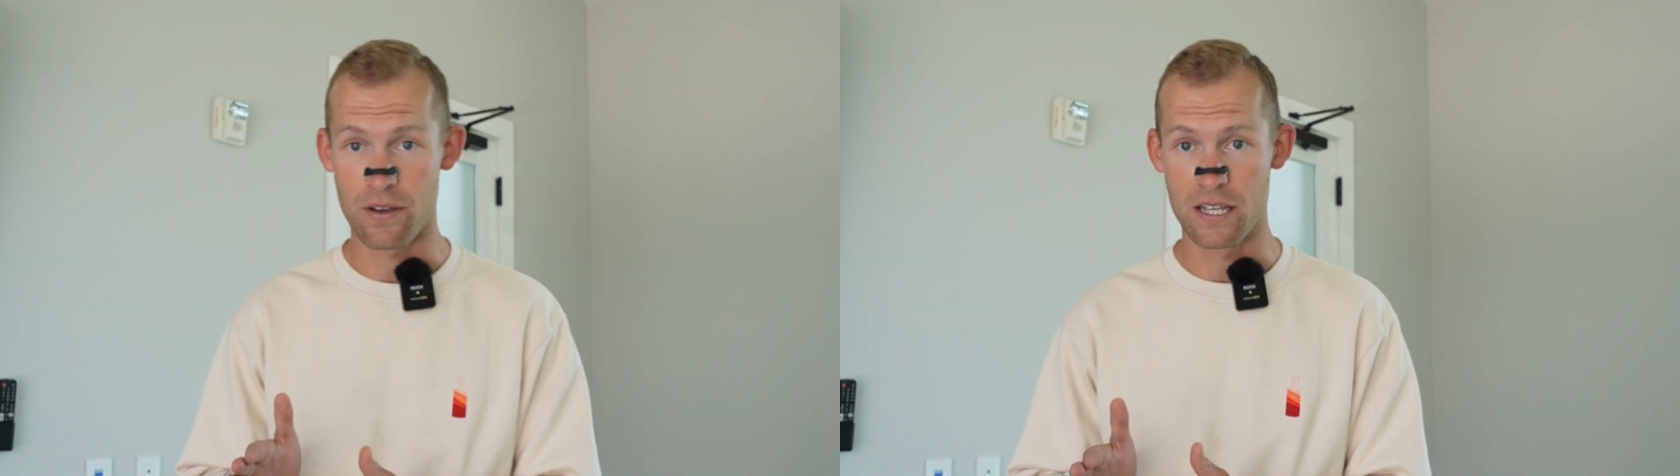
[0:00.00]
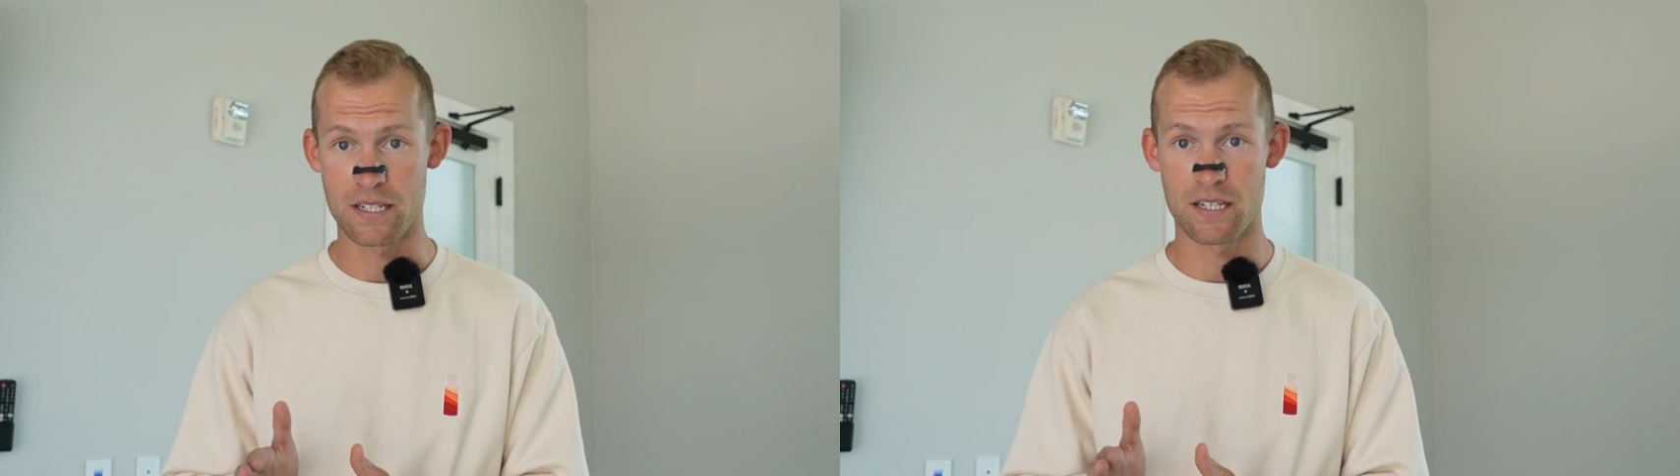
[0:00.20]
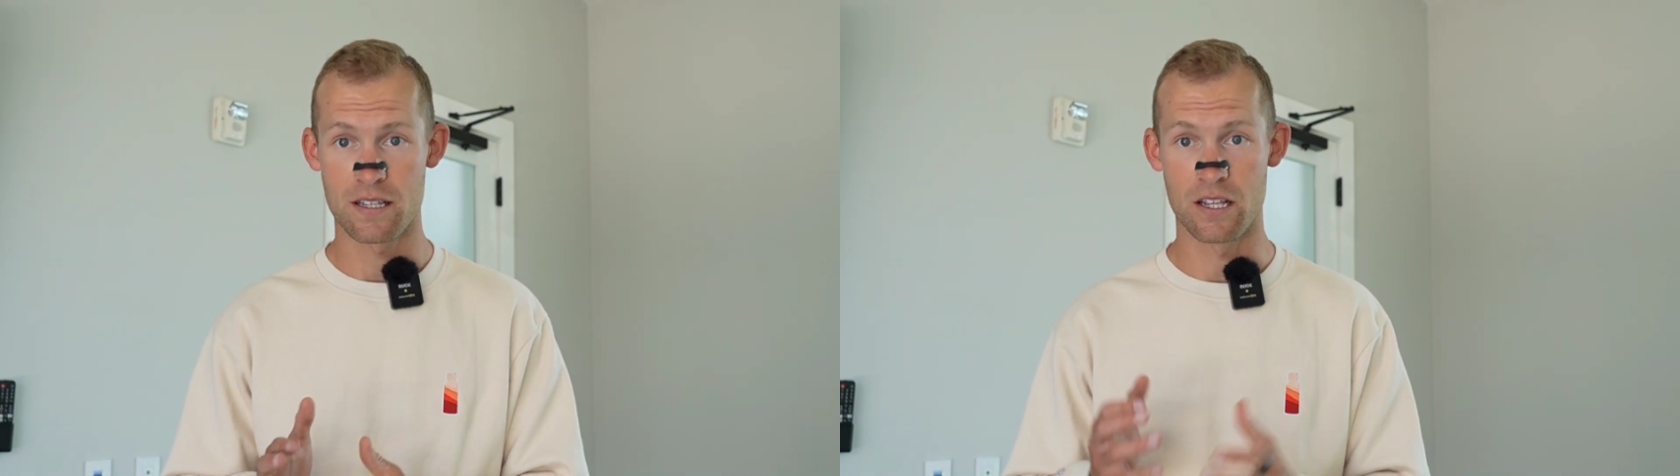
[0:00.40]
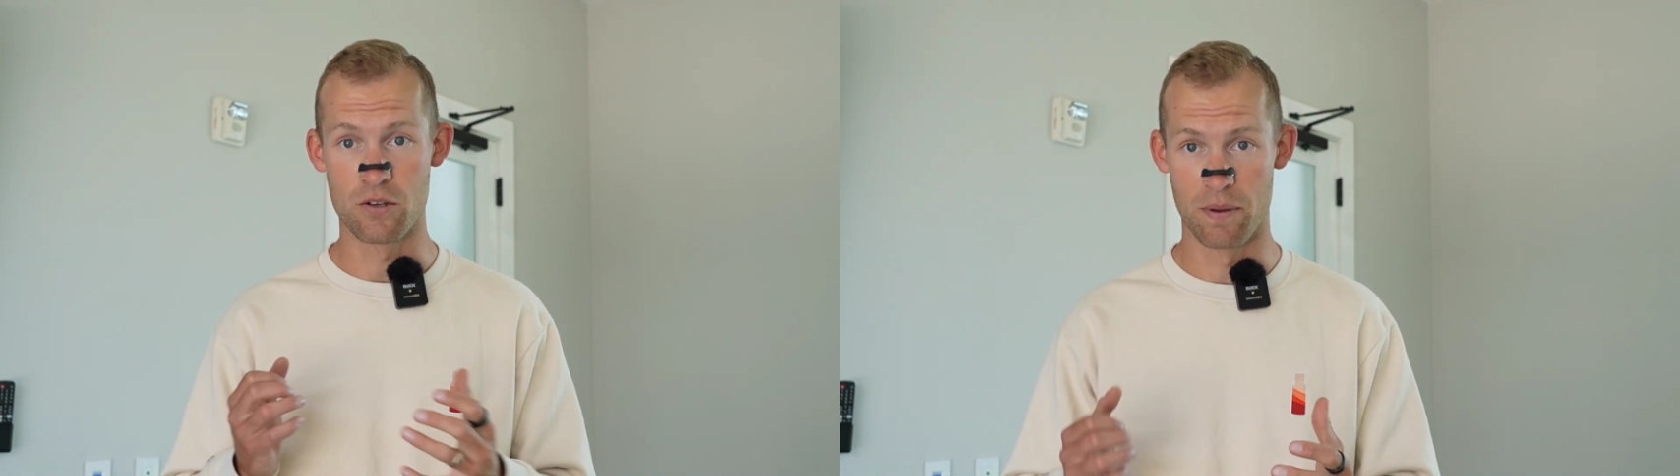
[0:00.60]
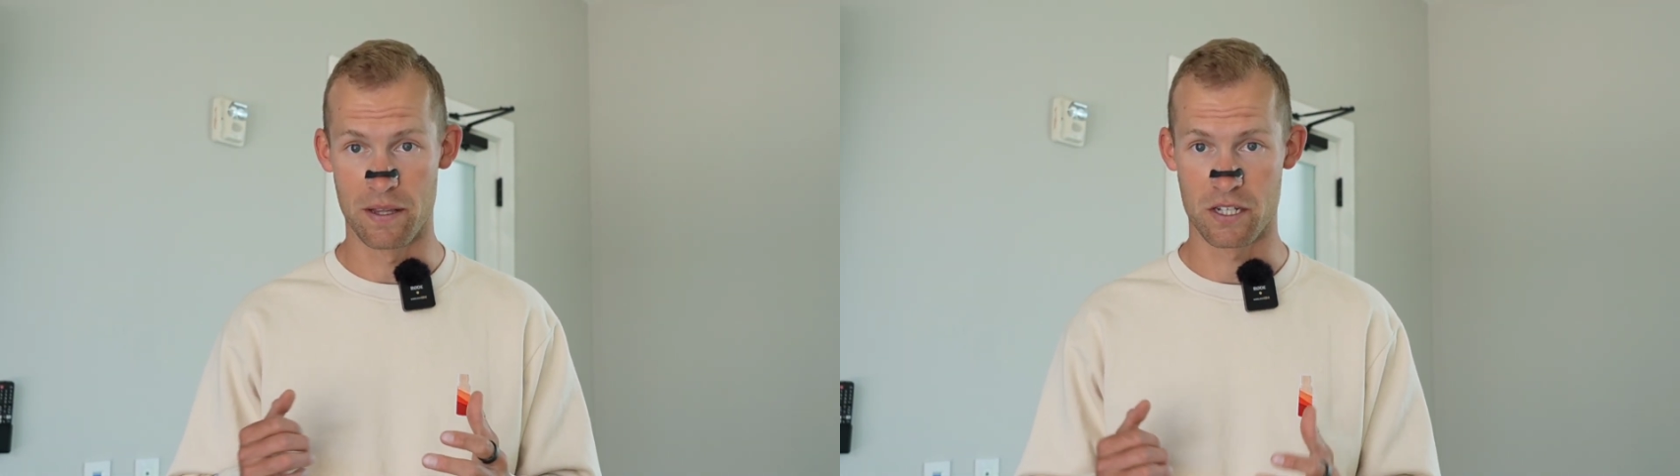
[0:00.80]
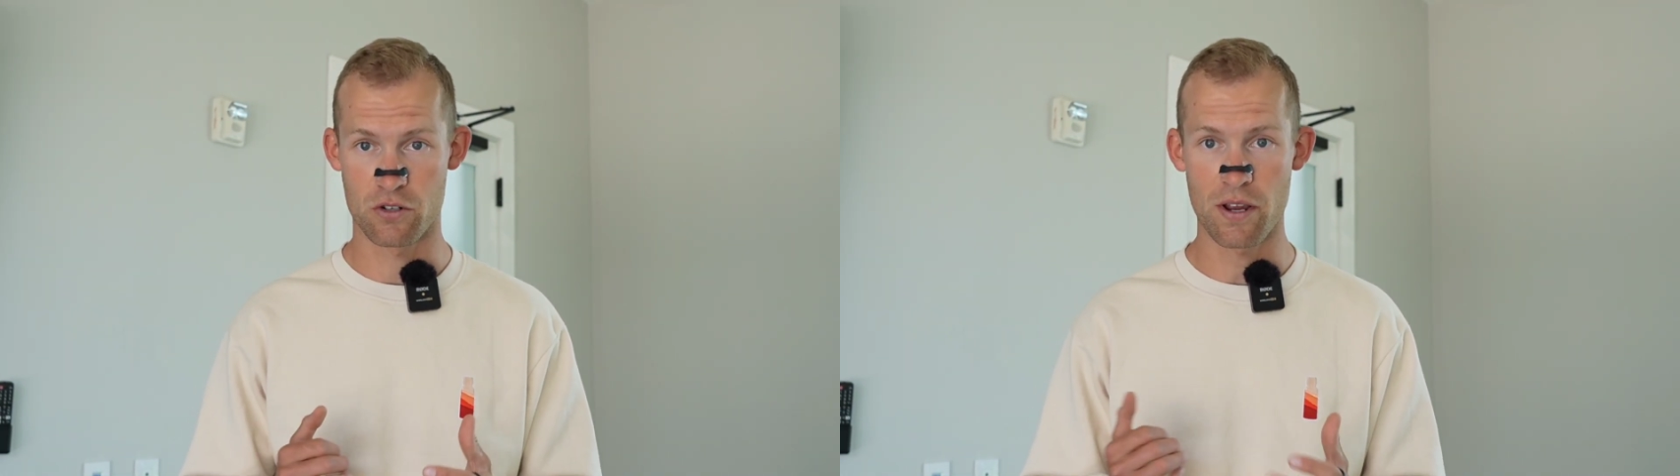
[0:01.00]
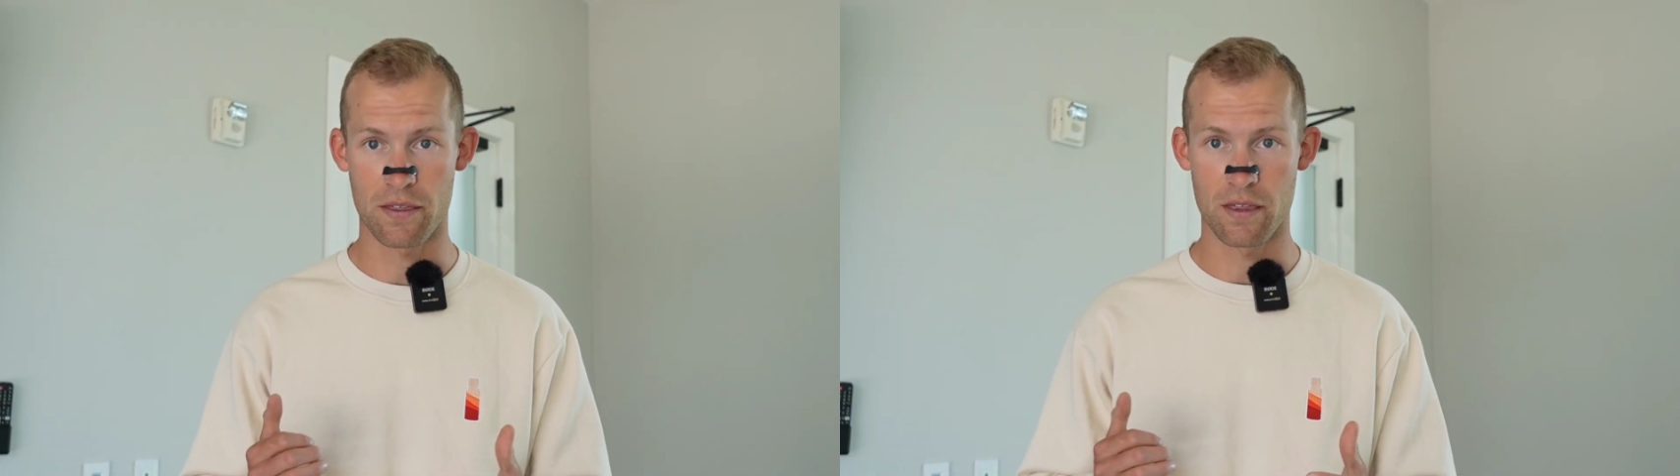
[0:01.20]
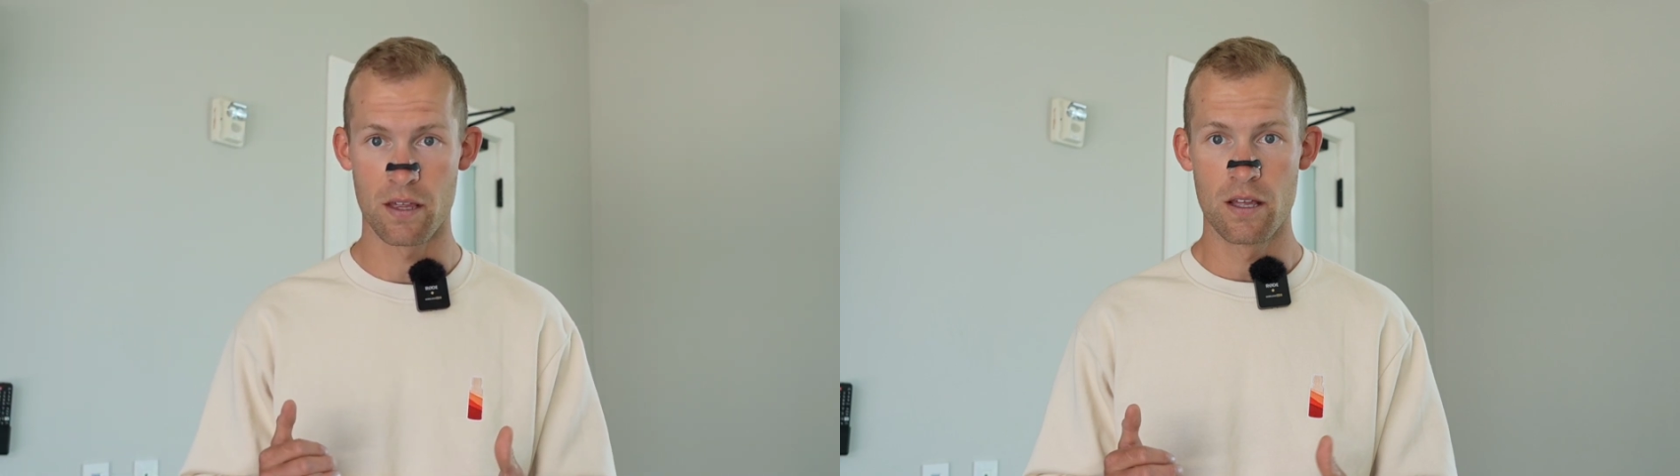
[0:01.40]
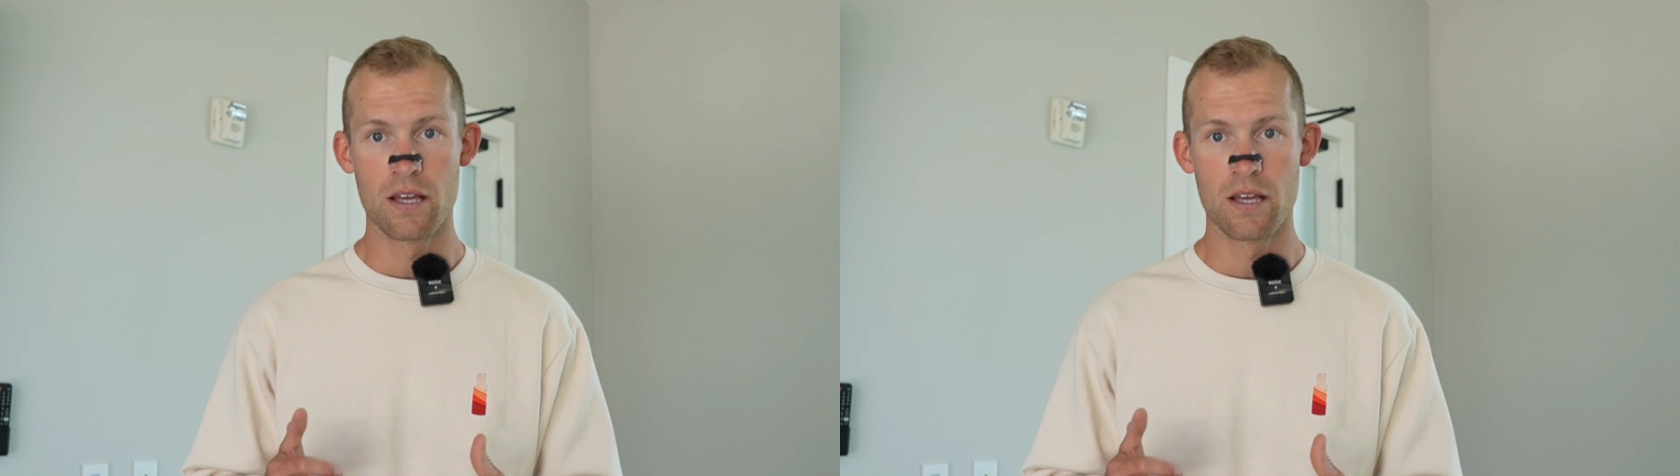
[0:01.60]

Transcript: phase that you build the strength.